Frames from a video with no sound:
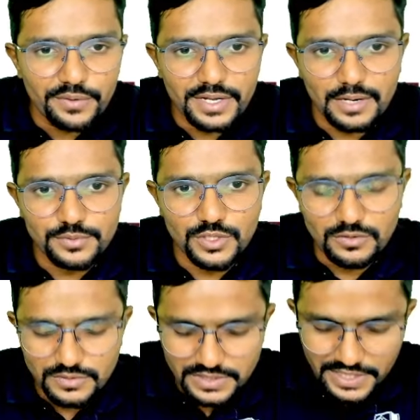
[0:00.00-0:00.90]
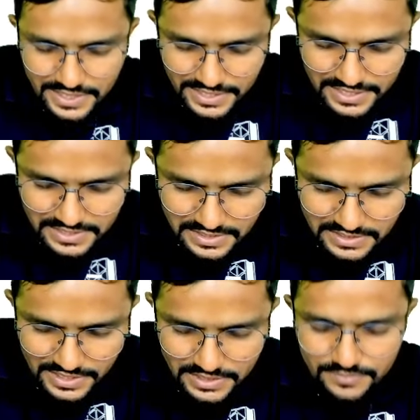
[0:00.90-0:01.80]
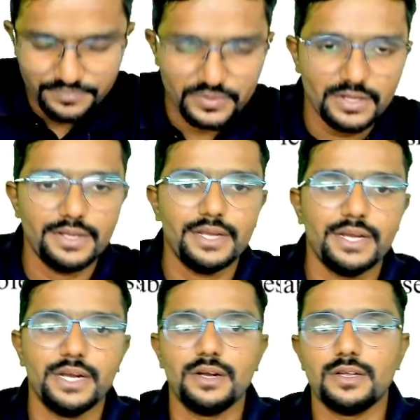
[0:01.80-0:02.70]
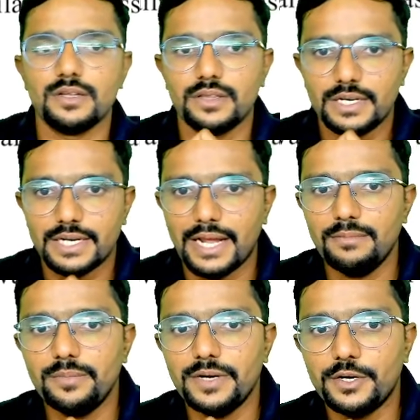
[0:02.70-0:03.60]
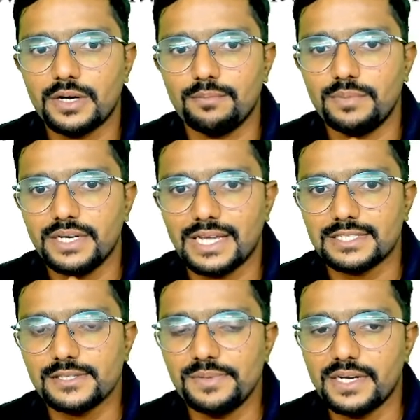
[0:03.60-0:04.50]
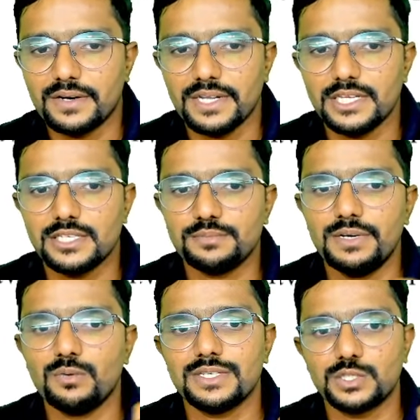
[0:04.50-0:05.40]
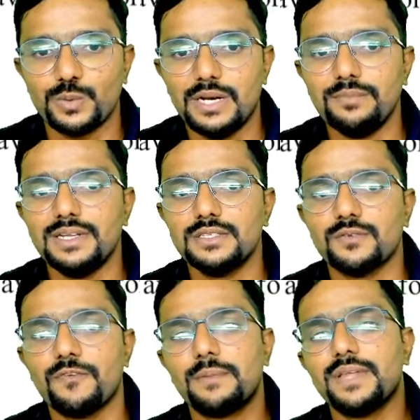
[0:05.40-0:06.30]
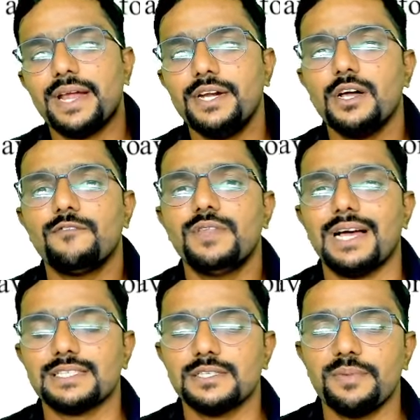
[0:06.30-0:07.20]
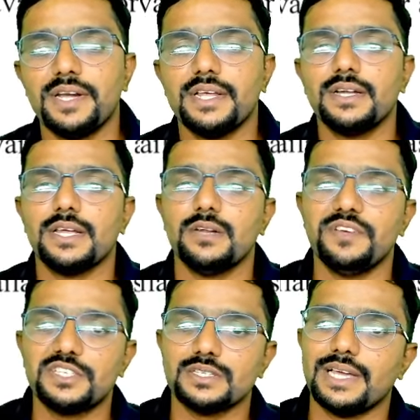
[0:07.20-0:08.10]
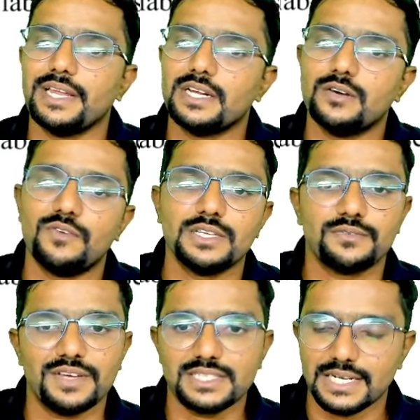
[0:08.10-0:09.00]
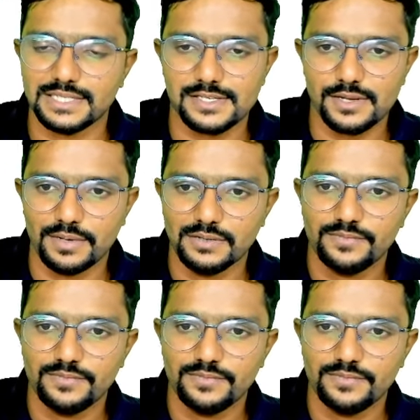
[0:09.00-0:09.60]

you can observe, C and D is the change. The time limit to complete the assessment or reassessment was 12 months from the end of the assessment year in which the income was first assessable.